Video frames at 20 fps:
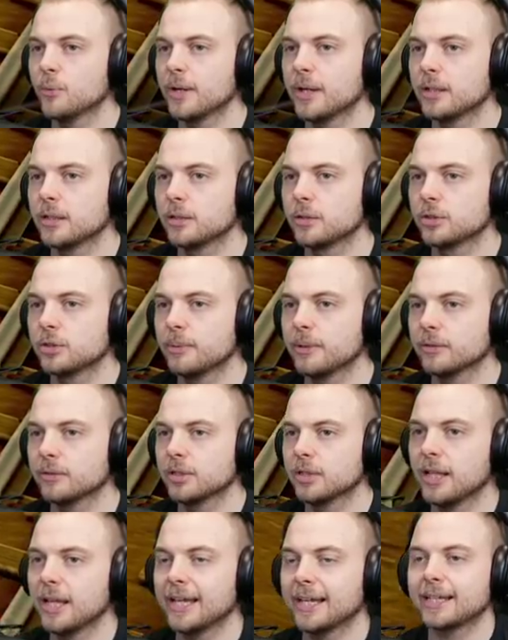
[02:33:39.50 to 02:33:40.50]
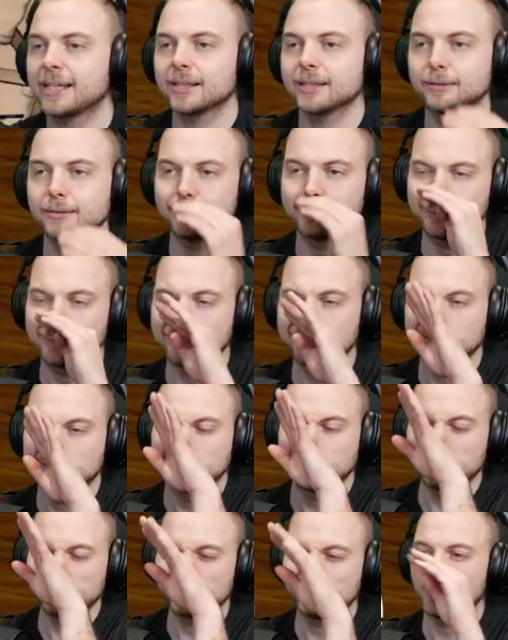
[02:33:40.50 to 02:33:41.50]
when you used to be able to like
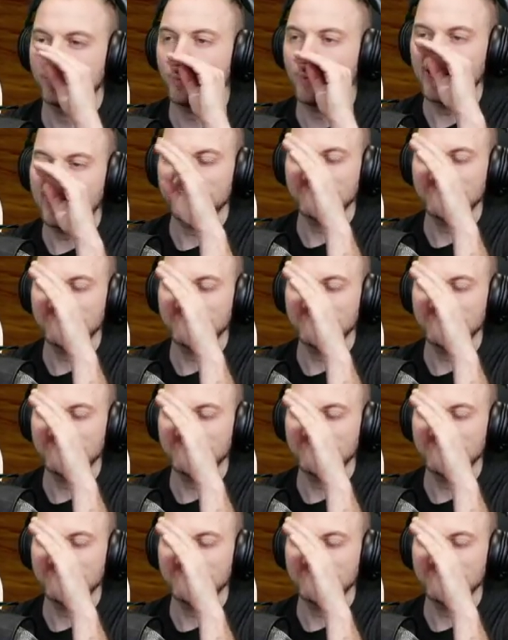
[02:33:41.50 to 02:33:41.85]
wait